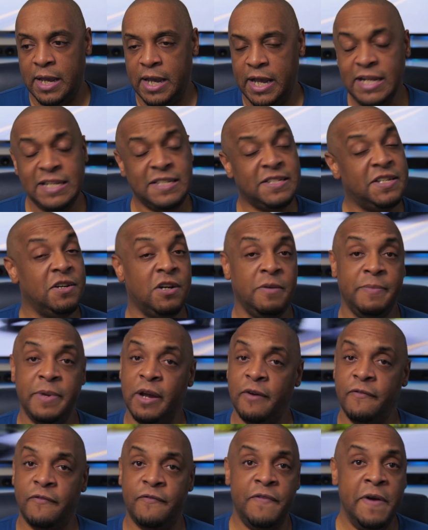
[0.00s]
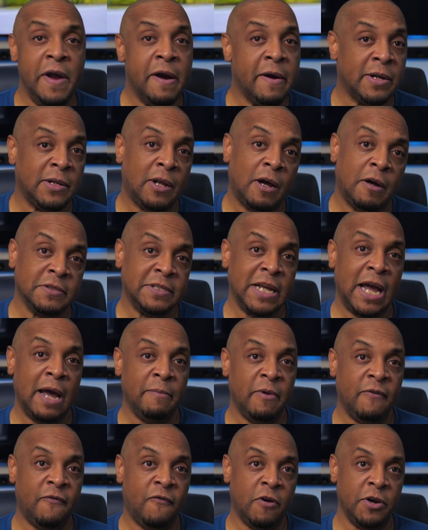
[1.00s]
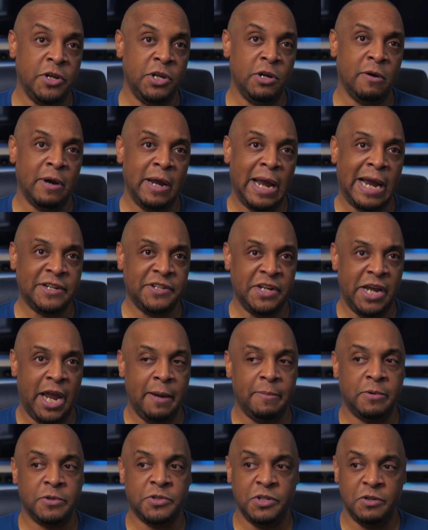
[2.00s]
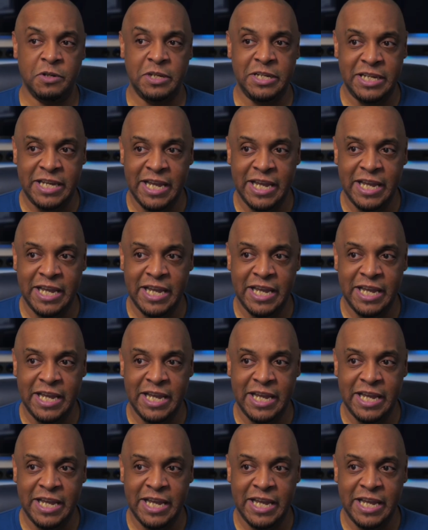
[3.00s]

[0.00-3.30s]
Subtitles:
it's still going to be a very long time before you're actually able to